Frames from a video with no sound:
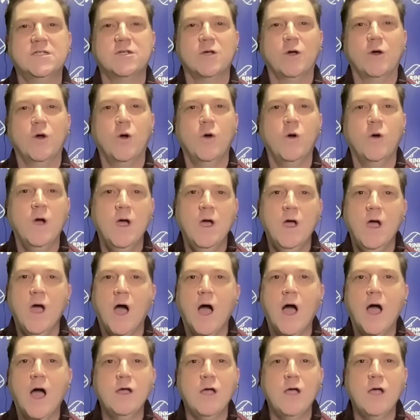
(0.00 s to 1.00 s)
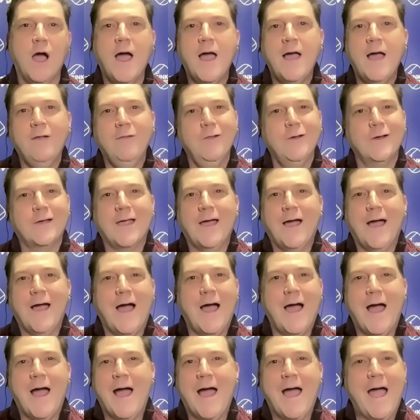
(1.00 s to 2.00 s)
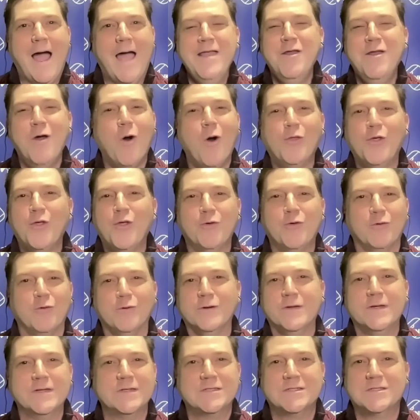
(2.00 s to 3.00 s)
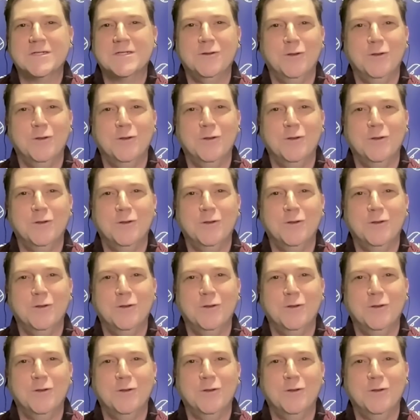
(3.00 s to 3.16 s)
So, I know that there is